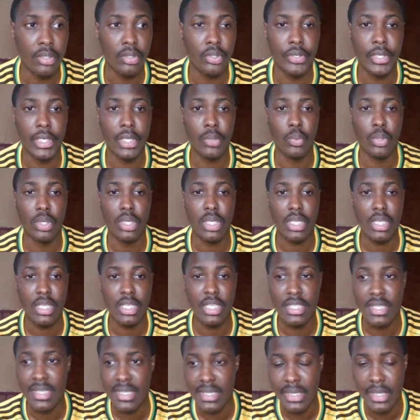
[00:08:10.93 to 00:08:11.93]
Greenwood
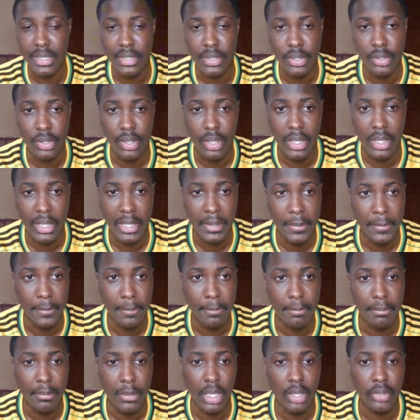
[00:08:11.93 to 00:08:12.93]
is set to
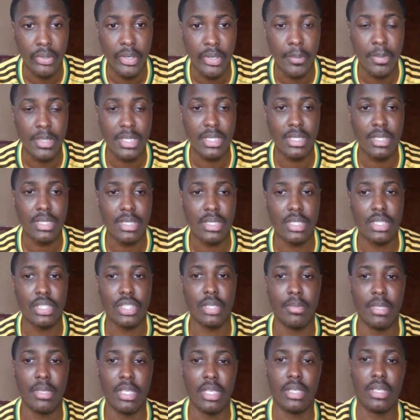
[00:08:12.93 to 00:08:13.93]
on representing
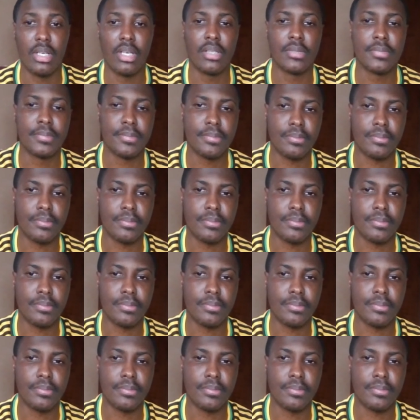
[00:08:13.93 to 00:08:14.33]
Jamaica.